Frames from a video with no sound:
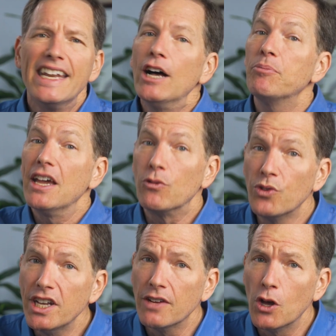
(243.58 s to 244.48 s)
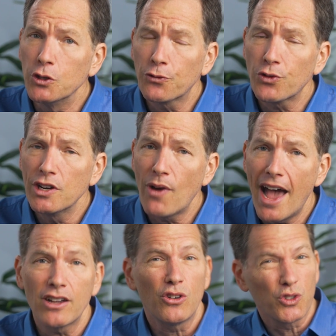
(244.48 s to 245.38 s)
can help get rid of those free
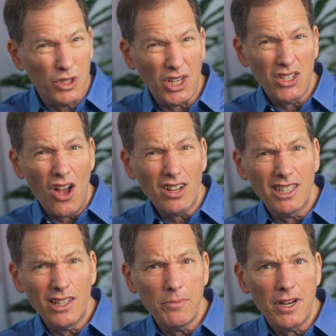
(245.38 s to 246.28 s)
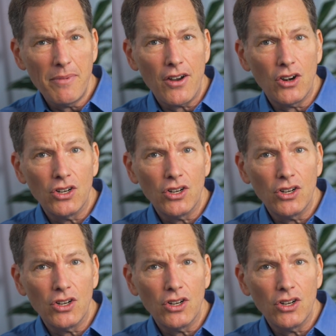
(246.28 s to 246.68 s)
radicals, which I talked a little bit about